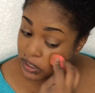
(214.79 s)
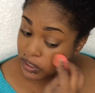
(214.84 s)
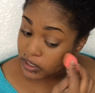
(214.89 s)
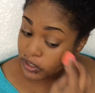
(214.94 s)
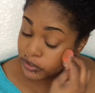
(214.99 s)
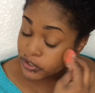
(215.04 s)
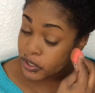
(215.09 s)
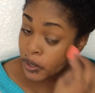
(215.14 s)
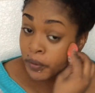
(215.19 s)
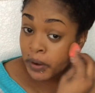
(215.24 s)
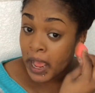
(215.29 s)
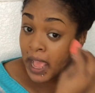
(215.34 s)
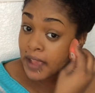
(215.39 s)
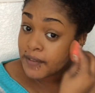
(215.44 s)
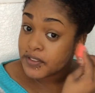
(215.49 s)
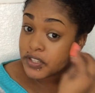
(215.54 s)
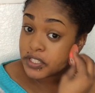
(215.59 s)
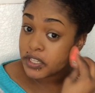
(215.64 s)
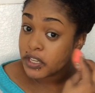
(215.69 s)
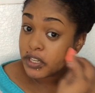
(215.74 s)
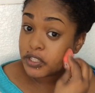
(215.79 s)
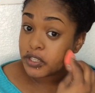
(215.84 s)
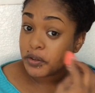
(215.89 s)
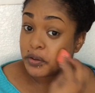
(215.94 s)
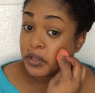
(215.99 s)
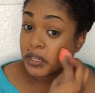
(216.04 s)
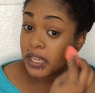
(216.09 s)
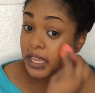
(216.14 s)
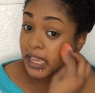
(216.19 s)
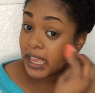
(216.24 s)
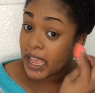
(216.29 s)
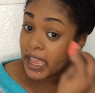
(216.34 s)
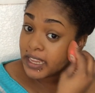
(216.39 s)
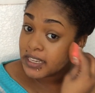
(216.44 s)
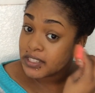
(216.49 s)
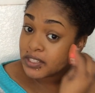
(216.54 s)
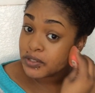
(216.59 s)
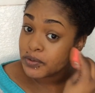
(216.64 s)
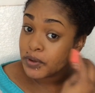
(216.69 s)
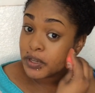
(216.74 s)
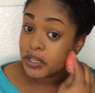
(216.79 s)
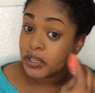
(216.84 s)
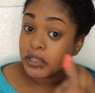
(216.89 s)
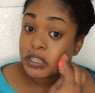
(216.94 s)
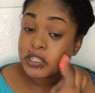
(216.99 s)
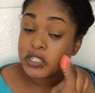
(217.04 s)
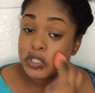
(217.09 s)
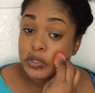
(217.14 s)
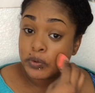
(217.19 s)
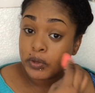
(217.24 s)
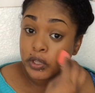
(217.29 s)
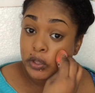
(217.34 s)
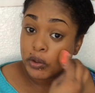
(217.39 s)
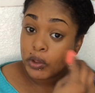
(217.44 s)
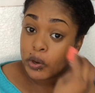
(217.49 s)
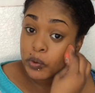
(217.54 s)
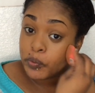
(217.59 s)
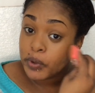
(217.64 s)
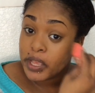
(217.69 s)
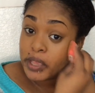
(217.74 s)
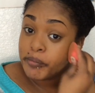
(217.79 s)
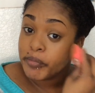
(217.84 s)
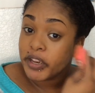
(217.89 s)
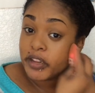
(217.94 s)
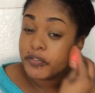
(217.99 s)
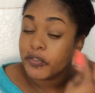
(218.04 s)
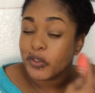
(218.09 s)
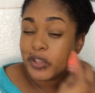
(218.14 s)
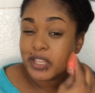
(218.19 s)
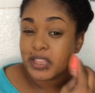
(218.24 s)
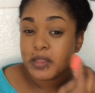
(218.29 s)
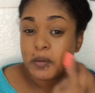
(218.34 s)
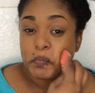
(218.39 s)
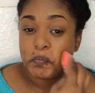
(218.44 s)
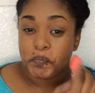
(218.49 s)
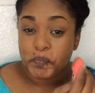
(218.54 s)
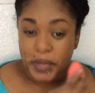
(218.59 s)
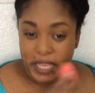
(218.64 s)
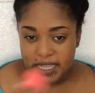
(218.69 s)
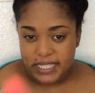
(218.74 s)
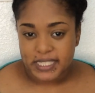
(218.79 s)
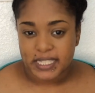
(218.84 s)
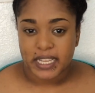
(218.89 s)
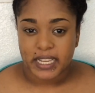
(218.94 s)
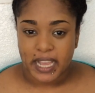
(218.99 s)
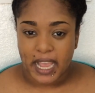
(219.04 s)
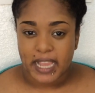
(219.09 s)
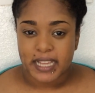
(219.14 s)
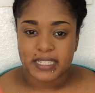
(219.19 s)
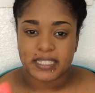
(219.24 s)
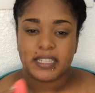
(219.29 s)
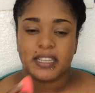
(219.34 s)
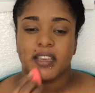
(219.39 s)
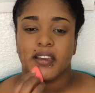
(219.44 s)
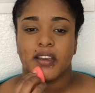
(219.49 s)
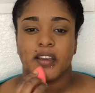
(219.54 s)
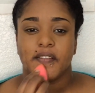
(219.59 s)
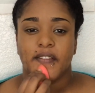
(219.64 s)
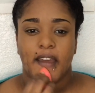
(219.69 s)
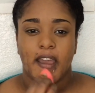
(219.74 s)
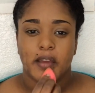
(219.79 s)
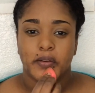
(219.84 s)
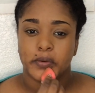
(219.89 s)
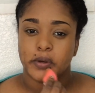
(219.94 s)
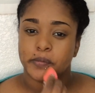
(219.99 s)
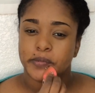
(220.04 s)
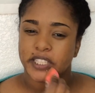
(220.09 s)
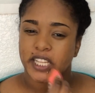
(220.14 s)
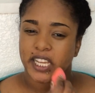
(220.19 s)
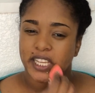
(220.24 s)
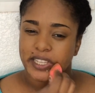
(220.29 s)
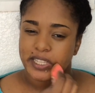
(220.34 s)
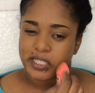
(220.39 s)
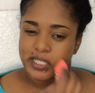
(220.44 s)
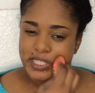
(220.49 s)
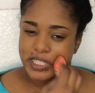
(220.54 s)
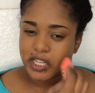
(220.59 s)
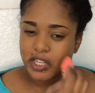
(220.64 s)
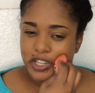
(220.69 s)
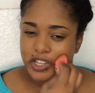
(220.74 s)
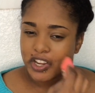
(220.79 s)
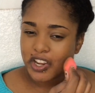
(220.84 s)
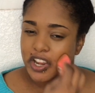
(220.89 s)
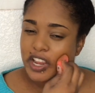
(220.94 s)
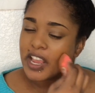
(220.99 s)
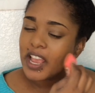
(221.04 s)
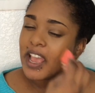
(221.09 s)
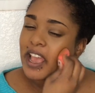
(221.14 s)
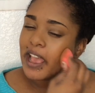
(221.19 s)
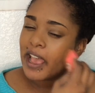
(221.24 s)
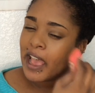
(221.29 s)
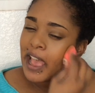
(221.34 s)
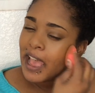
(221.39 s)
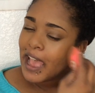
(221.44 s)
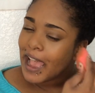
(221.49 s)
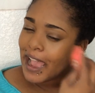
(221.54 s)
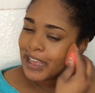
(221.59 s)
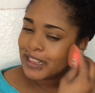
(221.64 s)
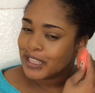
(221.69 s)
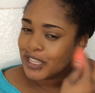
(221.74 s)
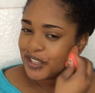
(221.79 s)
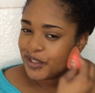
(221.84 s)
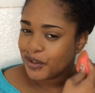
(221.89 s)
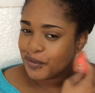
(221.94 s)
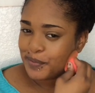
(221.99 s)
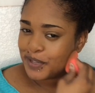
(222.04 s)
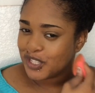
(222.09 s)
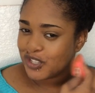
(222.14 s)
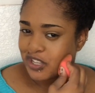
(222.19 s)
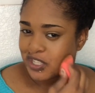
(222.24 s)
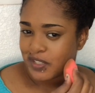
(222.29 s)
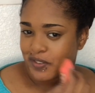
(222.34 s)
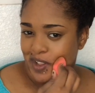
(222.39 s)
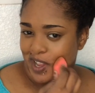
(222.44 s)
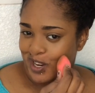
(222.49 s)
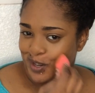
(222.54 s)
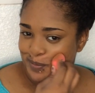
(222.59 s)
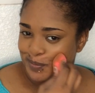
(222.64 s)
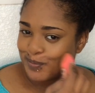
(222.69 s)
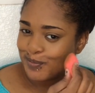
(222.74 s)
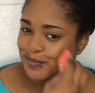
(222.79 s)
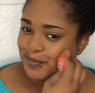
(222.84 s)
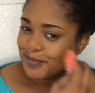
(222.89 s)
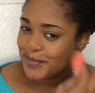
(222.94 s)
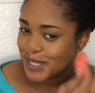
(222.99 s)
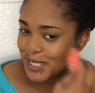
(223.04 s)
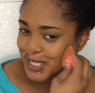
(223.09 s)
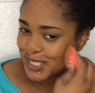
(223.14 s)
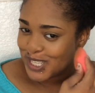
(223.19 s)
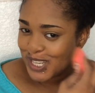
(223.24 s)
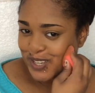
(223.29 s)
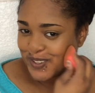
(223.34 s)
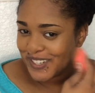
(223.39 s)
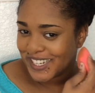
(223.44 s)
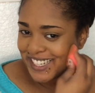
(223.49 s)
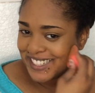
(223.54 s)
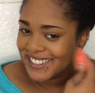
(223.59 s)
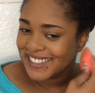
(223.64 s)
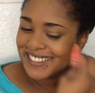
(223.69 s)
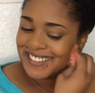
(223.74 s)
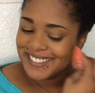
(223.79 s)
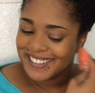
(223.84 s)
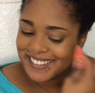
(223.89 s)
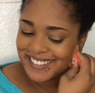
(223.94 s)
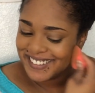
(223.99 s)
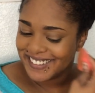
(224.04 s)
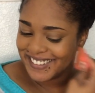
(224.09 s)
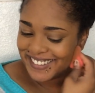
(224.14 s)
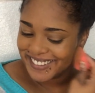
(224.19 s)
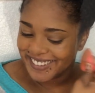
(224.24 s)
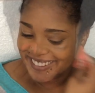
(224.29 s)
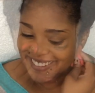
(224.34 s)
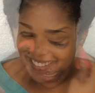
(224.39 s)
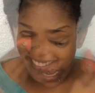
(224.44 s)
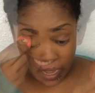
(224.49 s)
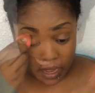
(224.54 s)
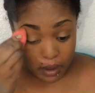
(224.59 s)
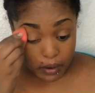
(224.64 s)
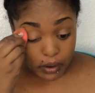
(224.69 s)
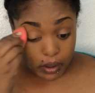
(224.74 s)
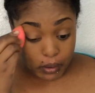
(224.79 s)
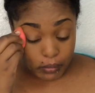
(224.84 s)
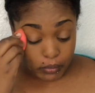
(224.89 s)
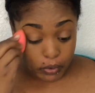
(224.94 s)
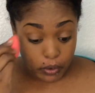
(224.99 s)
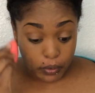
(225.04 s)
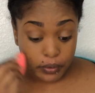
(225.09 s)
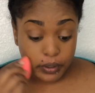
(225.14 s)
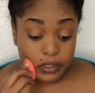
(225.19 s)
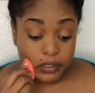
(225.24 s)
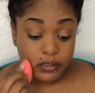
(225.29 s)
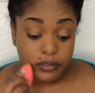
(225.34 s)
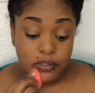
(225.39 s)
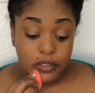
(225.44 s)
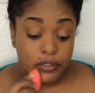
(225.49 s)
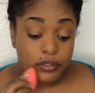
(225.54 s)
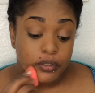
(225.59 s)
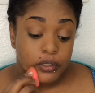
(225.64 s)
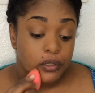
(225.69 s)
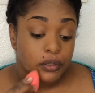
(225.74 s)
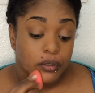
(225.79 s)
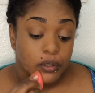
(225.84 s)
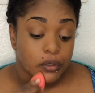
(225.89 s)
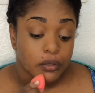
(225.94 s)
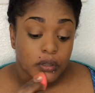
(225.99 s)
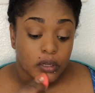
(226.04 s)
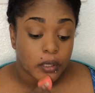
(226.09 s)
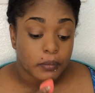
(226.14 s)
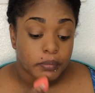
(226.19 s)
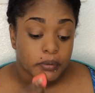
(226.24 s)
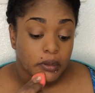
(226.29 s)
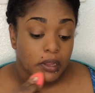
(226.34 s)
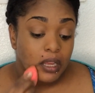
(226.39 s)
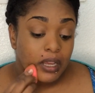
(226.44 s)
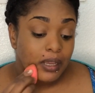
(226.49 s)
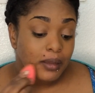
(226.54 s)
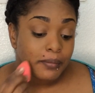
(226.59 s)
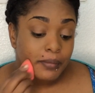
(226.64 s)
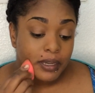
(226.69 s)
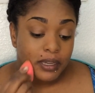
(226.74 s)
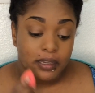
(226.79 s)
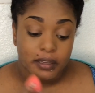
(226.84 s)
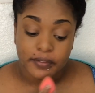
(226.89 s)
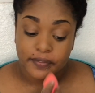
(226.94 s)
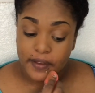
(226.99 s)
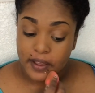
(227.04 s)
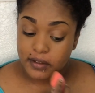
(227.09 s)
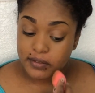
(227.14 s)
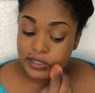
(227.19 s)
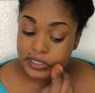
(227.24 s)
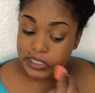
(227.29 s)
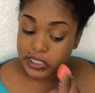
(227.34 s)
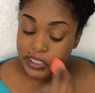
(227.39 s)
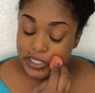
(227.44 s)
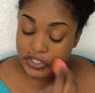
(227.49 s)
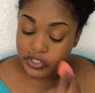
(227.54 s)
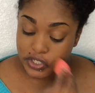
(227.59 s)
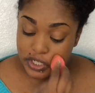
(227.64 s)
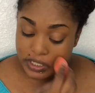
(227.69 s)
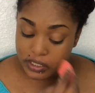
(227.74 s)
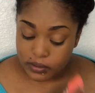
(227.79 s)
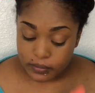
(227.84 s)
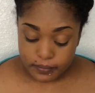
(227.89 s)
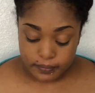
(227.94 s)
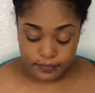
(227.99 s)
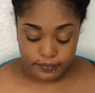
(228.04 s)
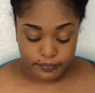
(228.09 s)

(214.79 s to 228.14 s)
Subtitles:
You don't have to do it like I do it. You can do it your own way, but if you get the basic idea of how to apply concealer, I think you'll be just fine, Miss Jody. Now I'm going to apply my foundation.